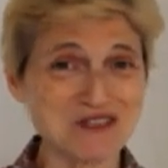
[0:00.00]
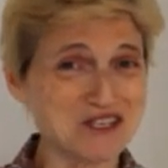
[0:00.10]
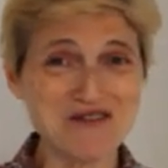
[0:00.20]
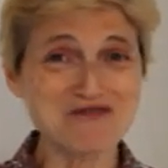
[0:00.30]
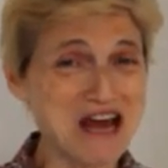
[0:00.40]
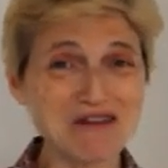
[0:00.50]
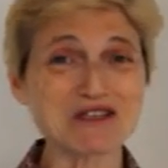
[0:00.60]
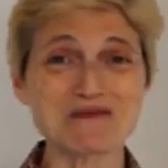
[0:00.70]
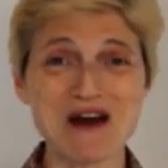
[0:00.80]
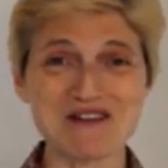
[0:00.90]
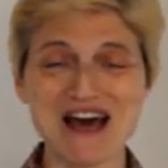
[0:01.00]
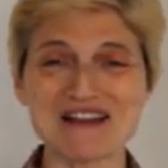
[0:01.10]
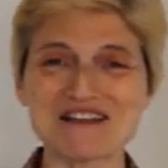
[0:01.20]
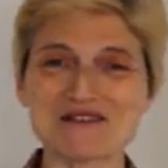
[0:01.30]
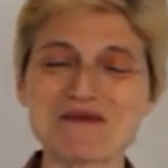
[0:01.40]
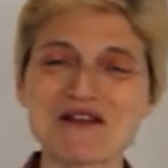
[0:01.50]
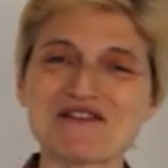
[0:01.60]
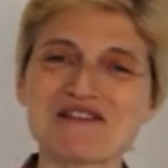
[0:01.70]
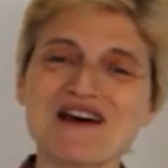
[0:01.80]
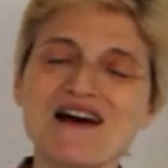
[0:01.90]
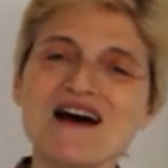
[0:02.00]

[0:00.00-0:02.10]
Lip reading: There's no doubt about that this month.